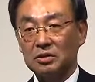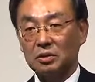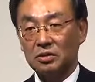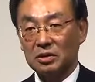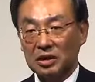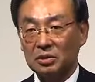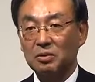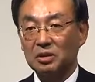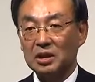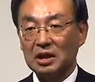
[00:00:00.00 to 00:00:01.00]
So uh,
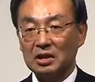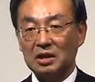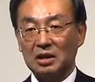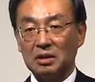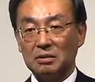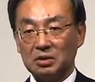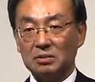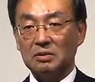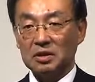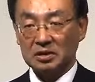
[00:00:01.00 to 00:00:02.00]
that is why we
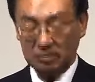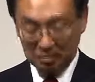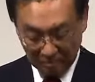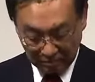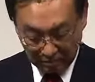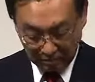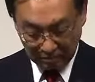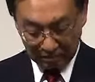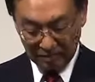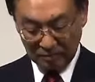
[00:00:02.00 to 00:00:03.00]
mentioned prismatic
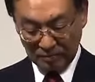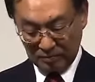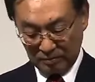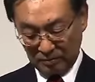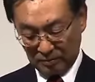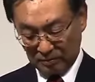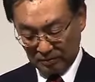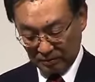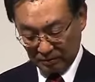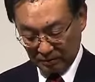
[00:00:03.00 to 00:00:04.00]
batteries in this
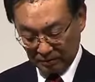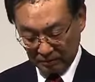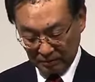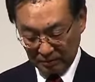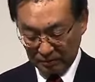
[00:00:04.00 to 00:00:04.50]
announcement.